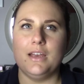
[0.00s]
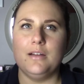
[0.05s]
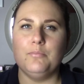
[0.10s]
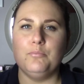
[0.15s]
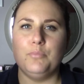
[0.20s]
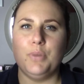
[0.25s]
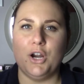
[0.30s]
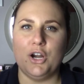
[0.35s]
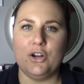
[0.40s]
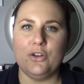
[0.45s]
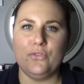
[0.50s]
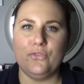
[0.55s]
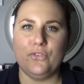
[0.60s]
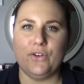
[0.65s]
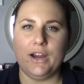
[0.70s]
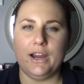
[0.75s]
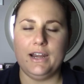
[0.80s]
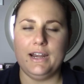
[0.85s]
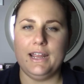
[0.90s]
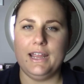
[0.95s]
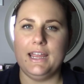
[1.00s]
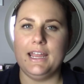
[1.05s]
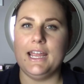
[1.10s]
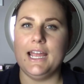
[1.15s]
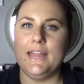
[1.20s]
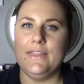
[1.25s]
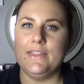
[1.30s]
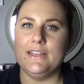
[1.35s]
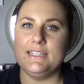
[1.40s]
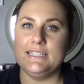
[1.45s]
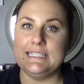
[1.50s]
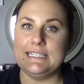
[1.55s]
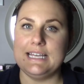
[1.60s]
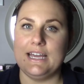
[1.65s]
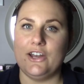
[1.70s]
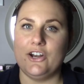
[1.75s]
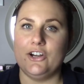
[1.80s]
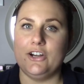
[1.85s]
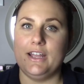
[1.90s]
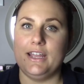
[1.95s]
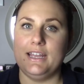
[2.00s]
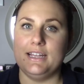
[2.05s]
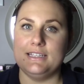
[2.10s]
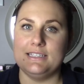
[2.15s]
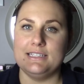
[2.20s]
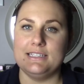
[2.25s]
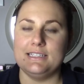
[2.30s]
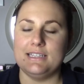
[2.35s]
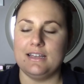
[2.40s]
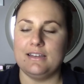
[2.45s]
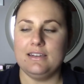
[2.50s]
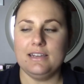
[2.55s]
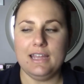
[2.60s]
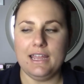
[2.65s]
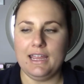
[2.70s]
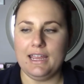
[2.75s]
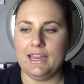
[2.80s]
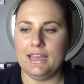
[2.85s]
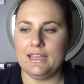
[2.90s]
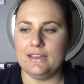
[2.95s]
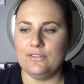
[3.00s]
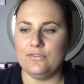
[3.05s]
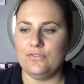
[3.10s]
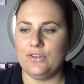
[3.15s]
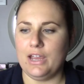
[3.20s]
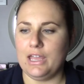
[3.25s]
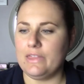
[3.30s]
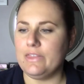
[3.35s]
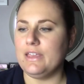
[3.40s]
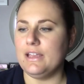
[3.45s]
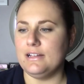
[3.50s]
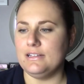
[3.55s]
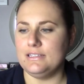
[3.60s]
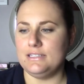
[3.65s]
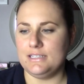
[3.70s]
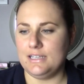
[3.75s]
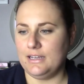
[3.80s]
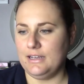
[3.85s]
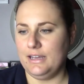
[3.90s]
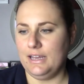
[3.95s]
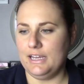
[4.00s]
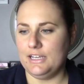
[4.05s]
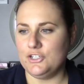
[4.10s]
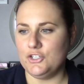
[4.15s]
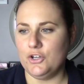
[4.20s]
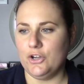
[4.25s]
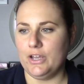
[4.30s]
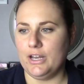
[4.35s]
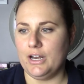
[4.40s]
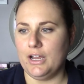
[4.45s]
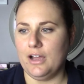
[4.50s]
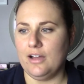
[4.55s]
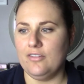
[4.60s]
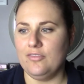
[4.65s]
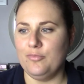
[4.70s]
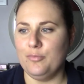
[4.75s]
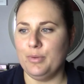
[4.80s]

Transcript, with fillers: part of Friday and then Saturday and Sunday. And finally on Sunday, I took it off.